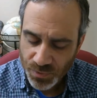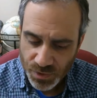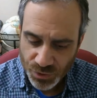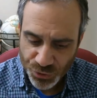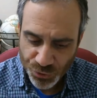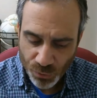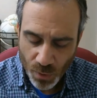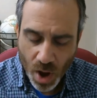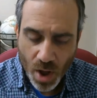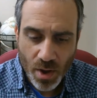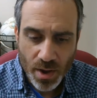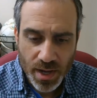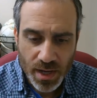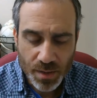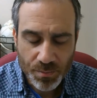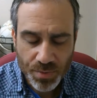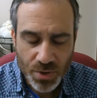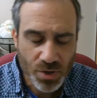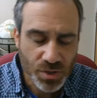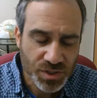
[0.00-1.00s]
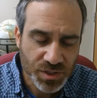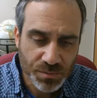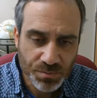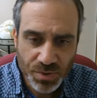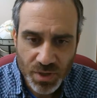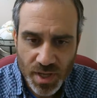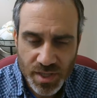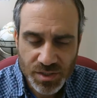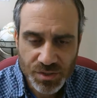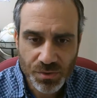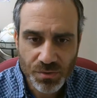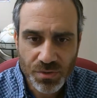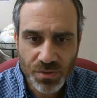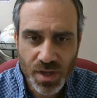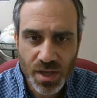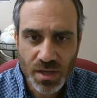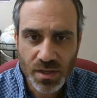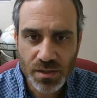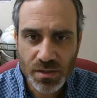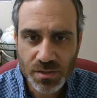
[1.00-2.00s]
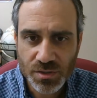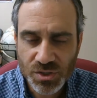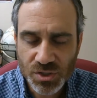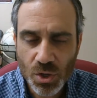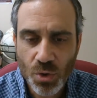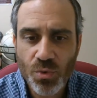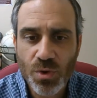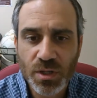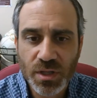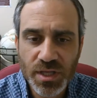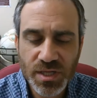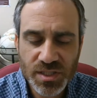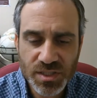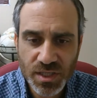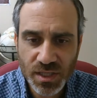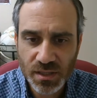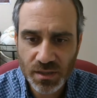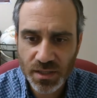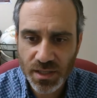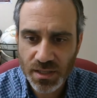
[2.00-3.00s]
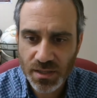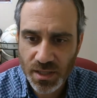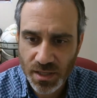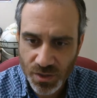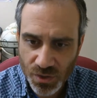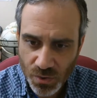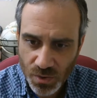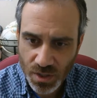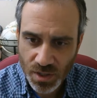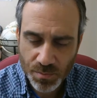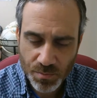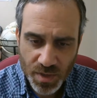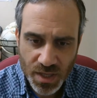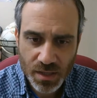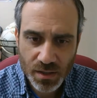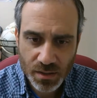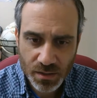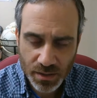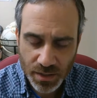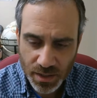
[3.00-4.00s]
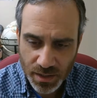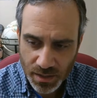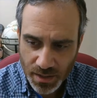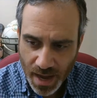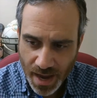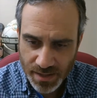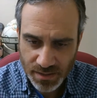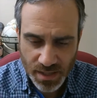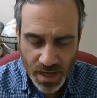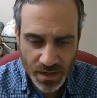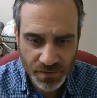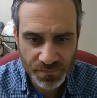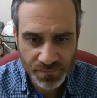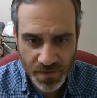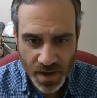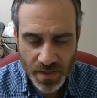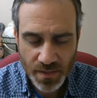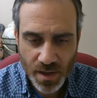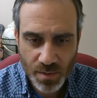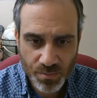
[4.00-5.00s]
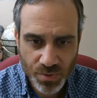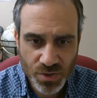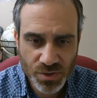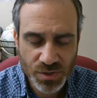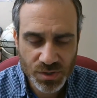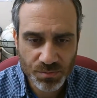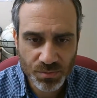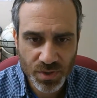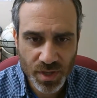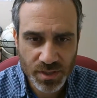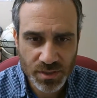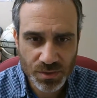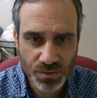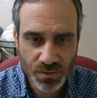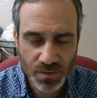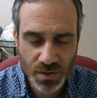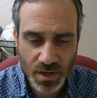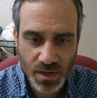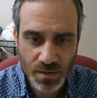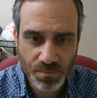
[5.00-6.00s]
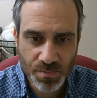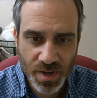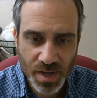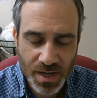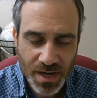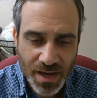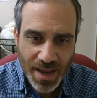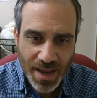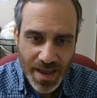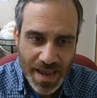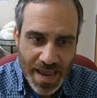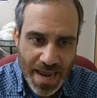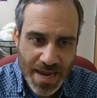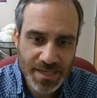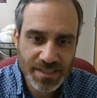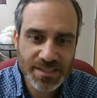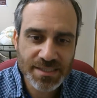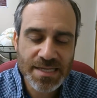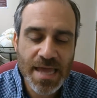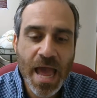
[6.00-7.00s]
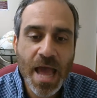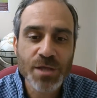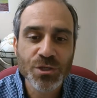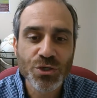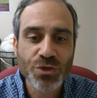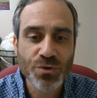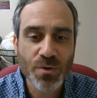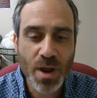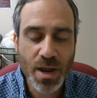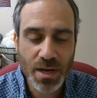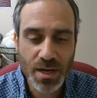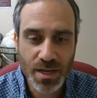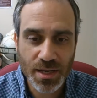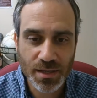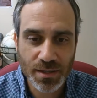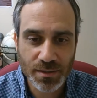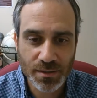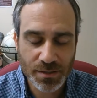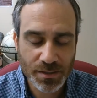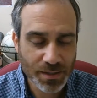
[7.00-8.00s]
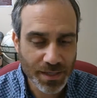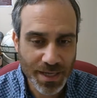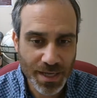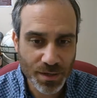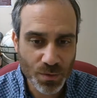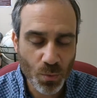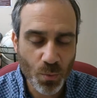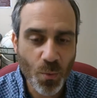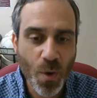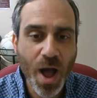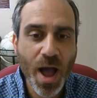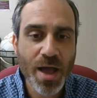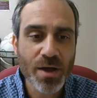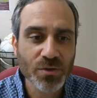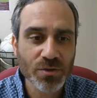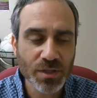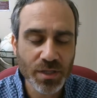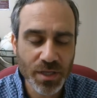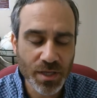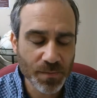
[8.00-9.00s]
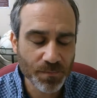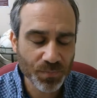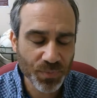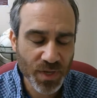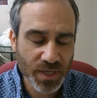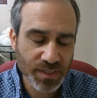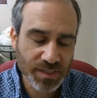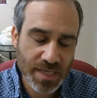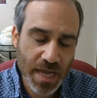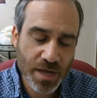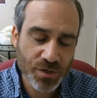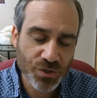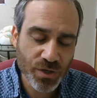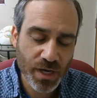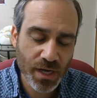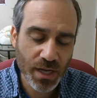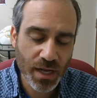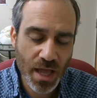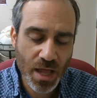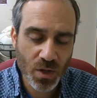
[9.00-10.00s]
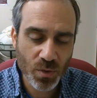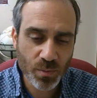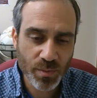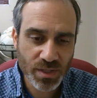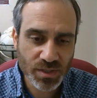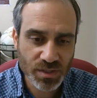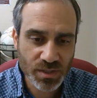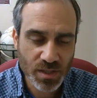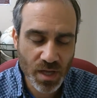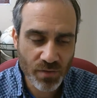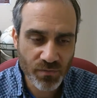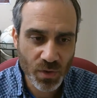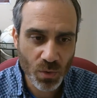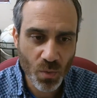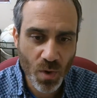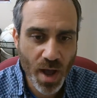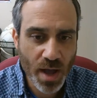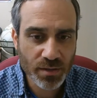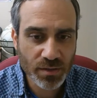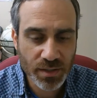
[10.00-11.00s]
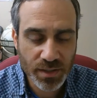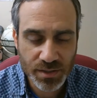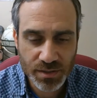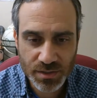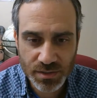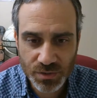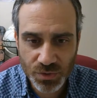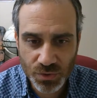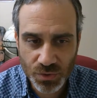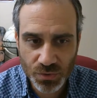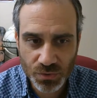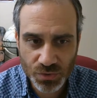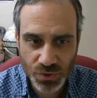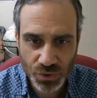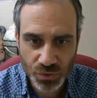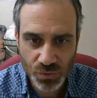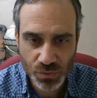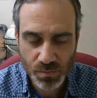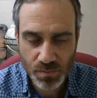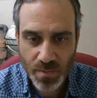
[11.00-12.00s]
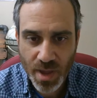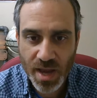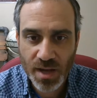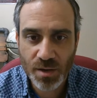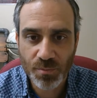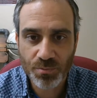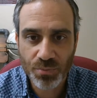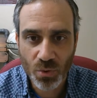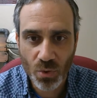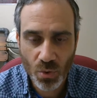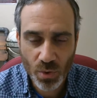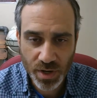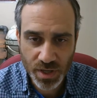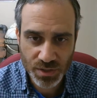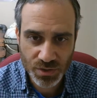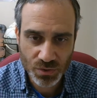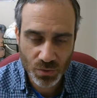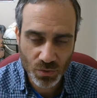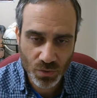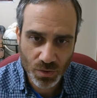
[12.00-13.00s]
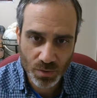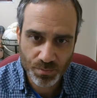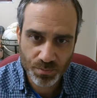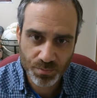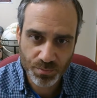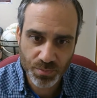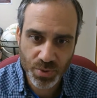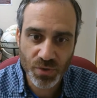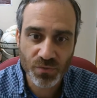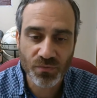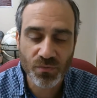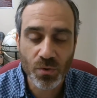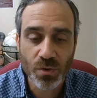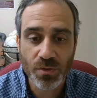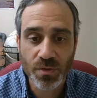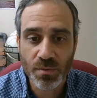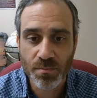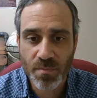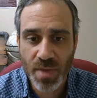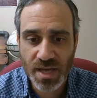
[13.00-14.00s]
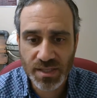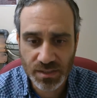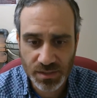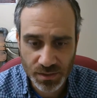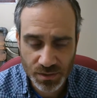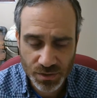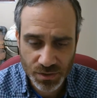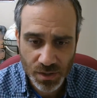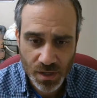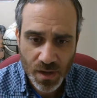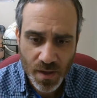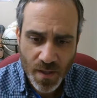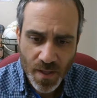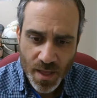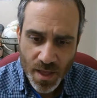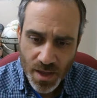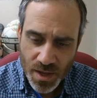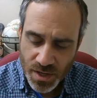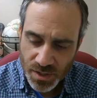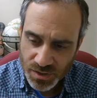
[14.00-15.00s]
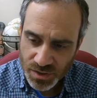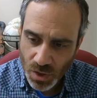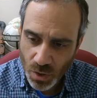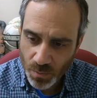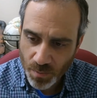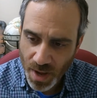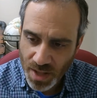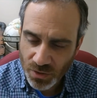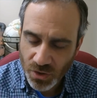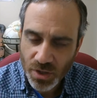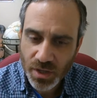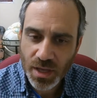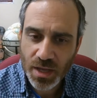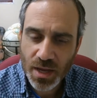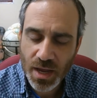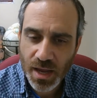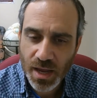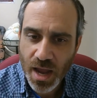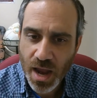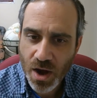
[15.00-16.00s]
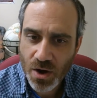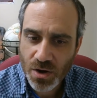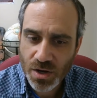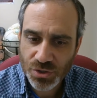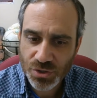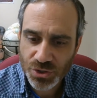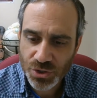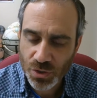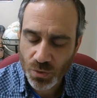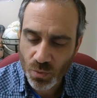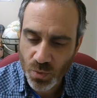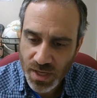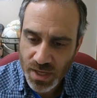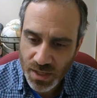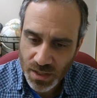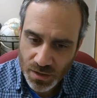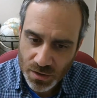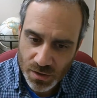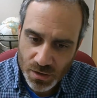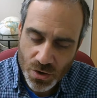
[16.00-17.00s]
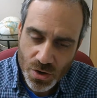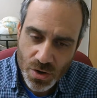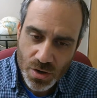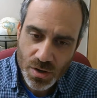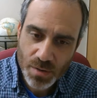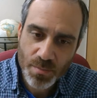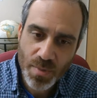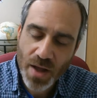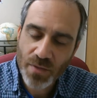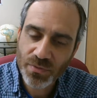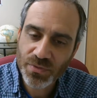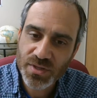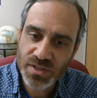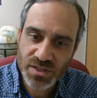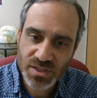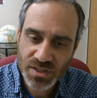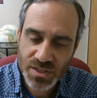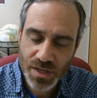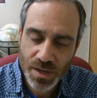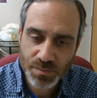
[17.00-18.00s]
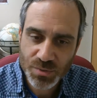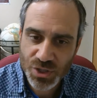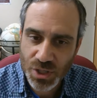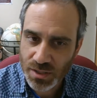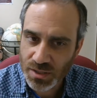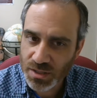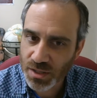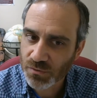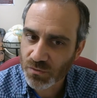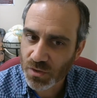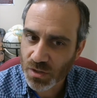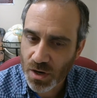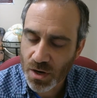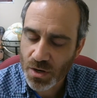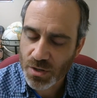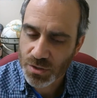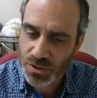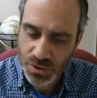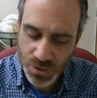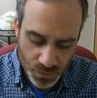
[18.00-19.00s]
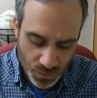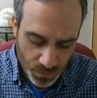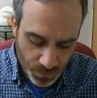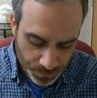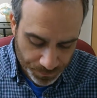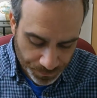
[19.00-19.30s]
drawing a person, place, or thing so realistically that you can immediately identify that person, place, or thing, but exaggerating it wildly, exaggerating elements of it wildly to make a point or put forth a message. So by looking at caricature, we can learn about the subject of the cartoon.